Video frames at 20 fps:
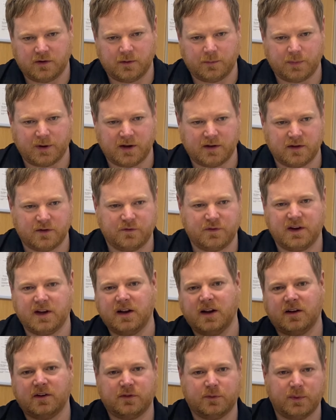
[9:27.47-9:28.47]
about the
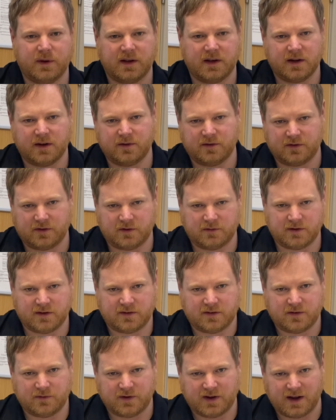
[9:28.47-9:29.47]
Velux windows and the
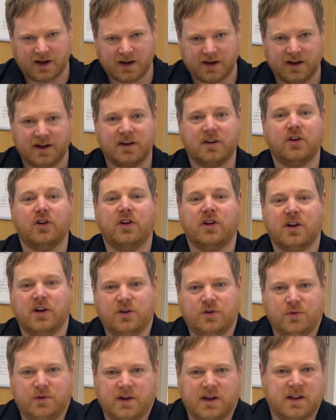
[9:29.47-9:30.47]
rest of it, and it
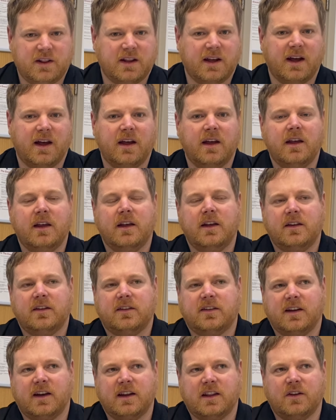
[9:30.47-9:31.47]
concluded that,
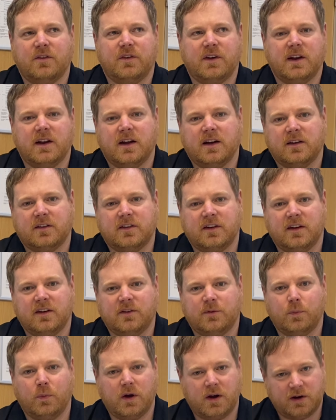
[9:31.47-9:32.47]
say, the
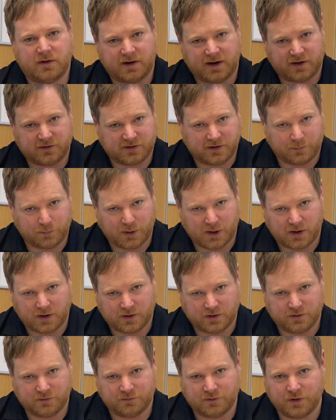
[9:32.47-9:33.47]
Veluxes were actually part
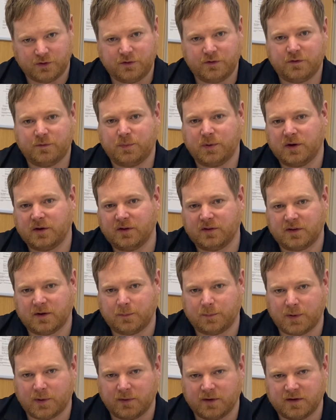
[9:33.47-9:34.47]
of the roof because they're
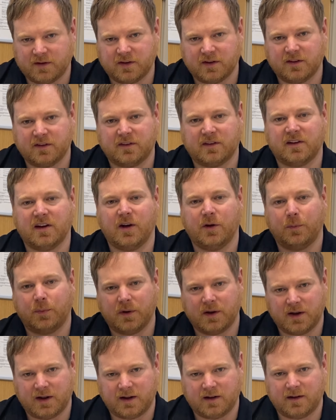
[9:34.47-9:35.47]
built into the slope
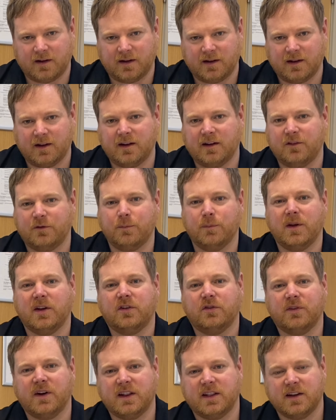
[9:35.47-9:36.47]
and they've
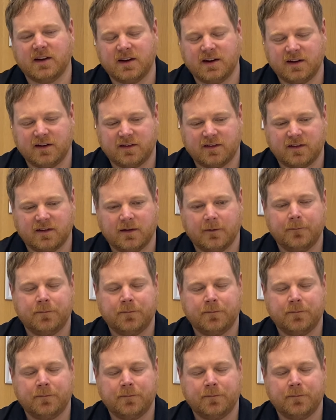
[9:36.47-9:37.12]
misread the lease,